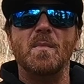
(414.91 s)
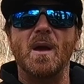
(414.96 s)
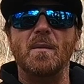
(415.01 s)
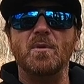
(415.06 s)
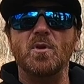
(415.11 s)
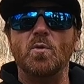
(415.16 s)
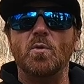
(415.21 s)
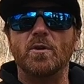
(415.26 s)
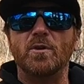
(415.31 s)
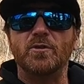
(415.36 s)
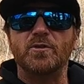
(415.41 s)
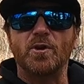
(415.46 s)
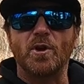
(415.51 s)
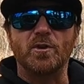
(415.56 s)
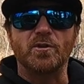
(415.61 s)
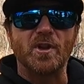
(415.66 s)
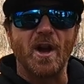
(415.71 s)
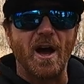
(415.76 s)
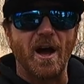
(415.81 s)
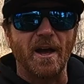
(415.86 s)
Maybe you want to
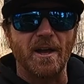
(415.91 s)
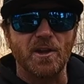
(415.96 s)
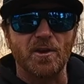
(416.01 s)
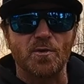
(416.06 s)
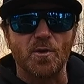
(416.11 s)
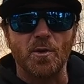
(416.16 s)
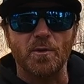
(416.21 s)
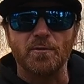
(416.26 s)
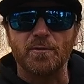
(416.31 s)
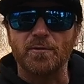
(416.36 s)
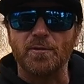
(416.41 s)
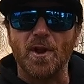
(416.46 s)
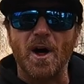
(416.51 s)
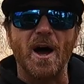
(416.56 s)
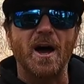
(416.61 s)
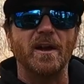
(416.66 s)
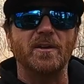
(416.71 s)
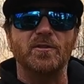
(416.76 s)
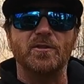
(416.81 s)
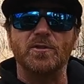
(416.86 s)
start tying your own
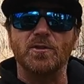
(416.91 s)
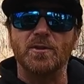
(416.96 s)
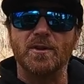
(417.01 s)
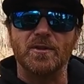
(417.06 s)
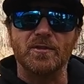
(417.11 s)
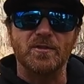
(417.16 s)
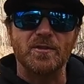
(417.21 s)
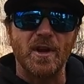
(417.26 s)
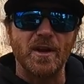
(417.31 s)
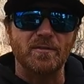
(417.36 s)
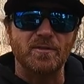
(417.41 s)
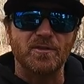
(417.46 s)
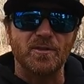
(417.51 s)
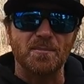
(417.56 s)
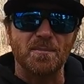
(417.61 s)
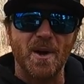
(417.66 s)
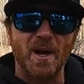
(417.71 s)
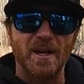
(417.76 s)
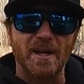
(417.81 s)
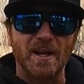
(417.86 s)
flies so you can save
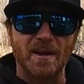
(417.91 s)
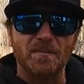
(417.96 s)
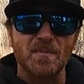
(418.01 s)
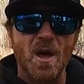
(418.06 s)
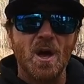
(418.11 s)
some money.